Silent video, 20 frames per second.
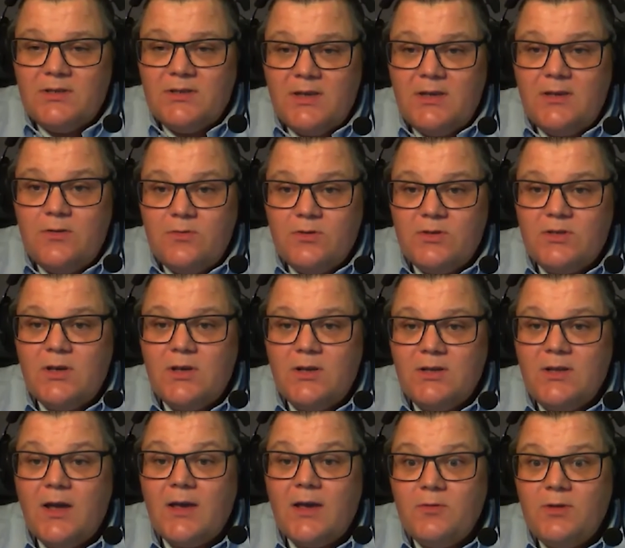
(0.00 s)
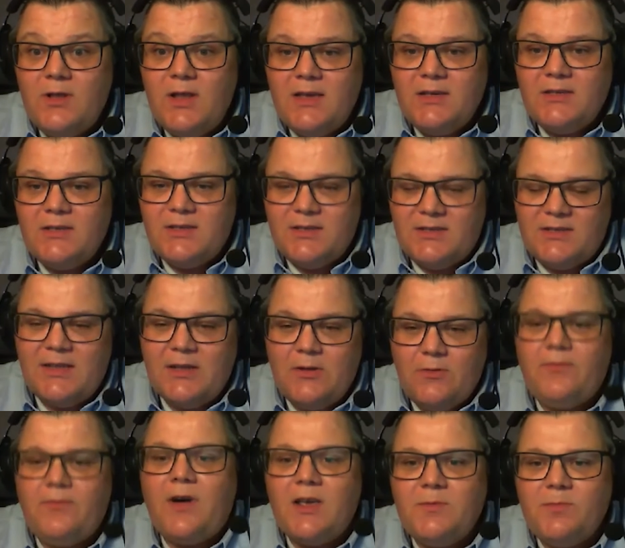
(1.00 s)
They use diode lasers instead
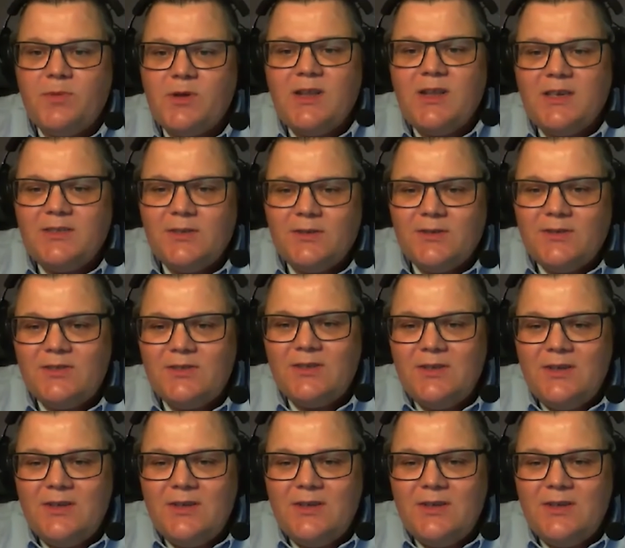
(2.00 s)
of fiber lasers.